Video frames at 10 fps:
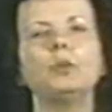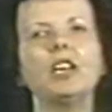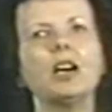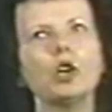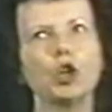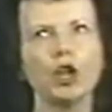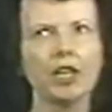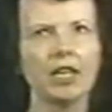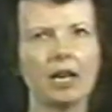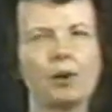and we are
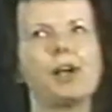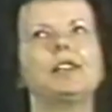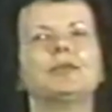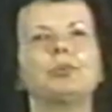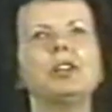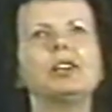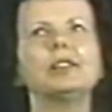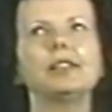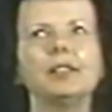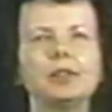hurting our eyes. We
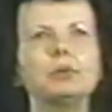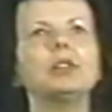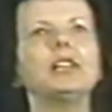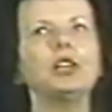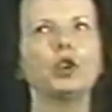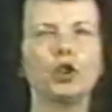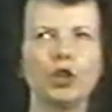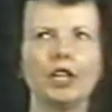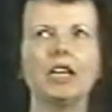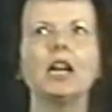are literally
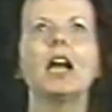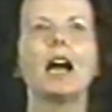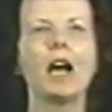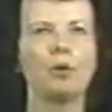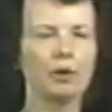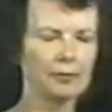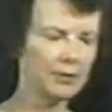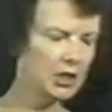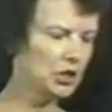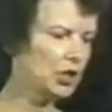hurting our
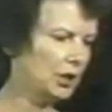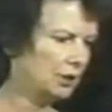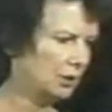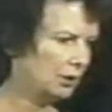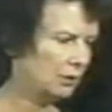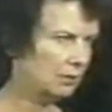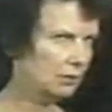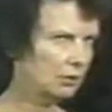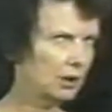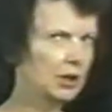vision.
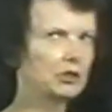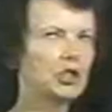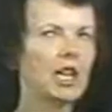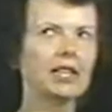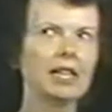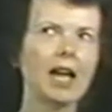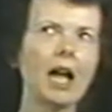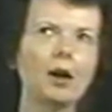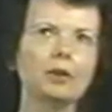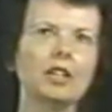Check it
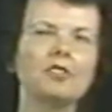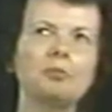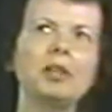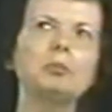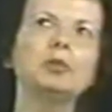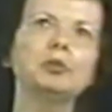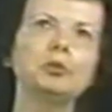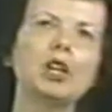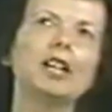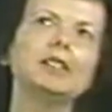out if people
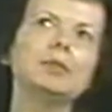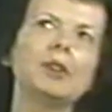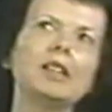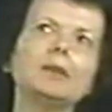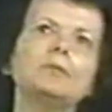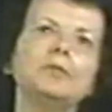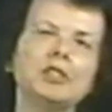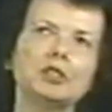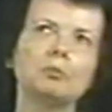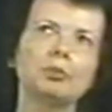do not develop
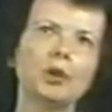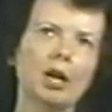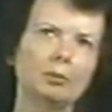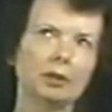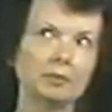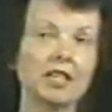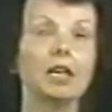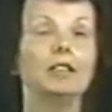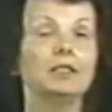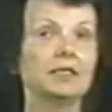vision problems,
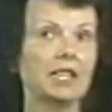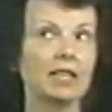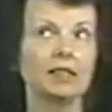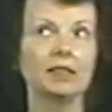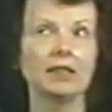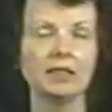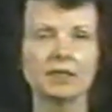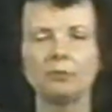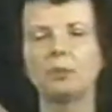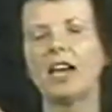to say the
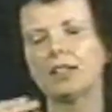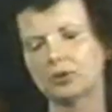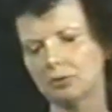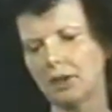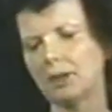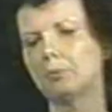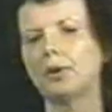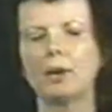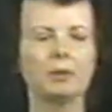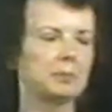least of back strain
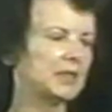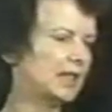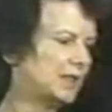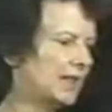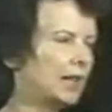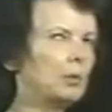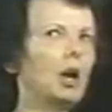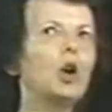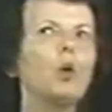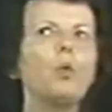problems,
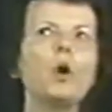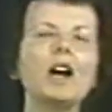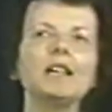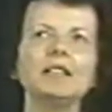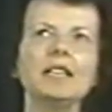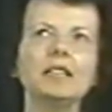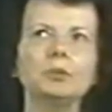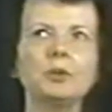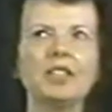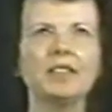etc. Why
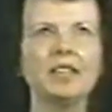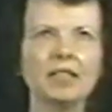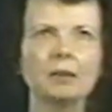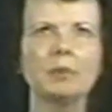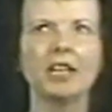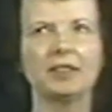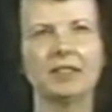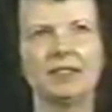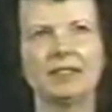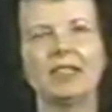can't we think about
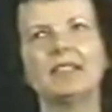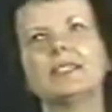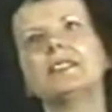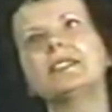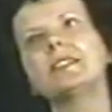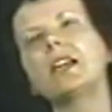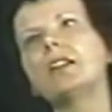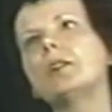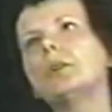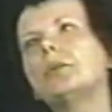these things
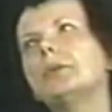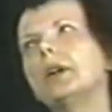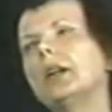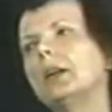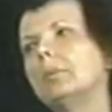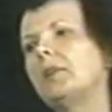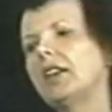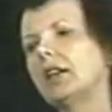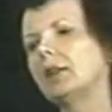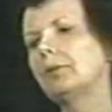instead of
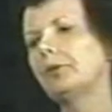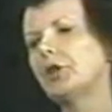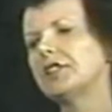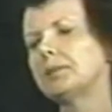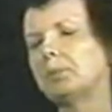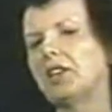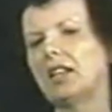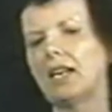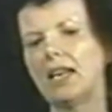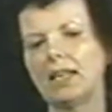being full
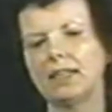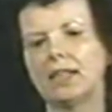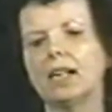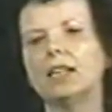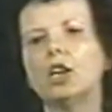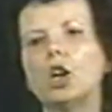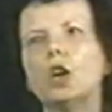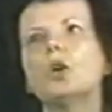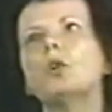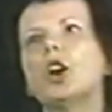speed ahead,
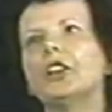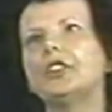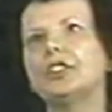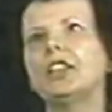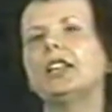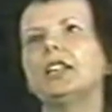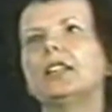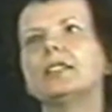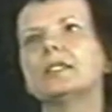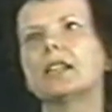gung-ho on
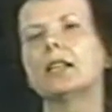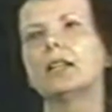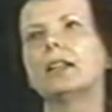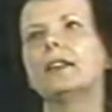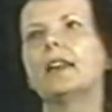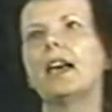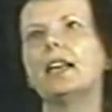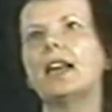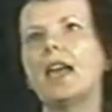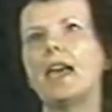things
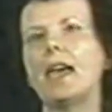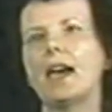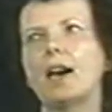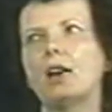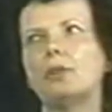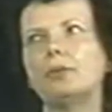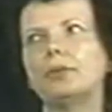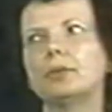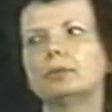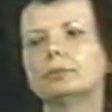that have
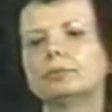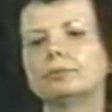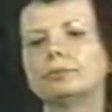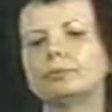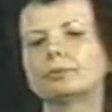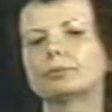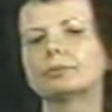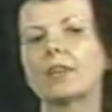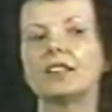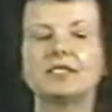
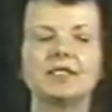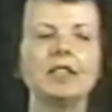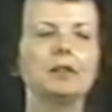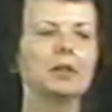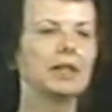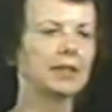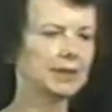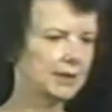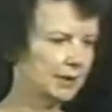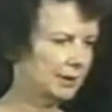
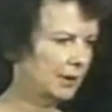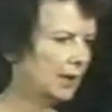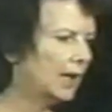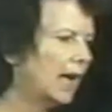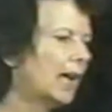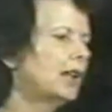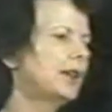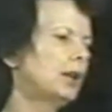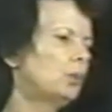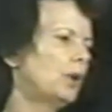serious
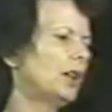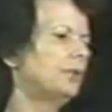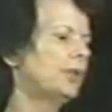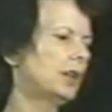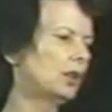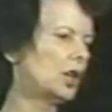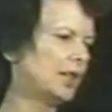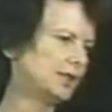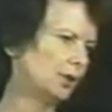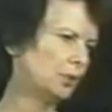health and welfare
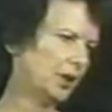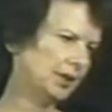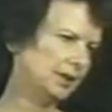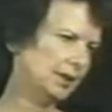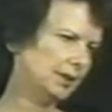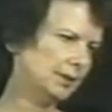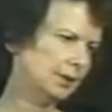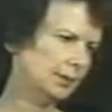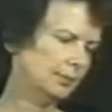consequences?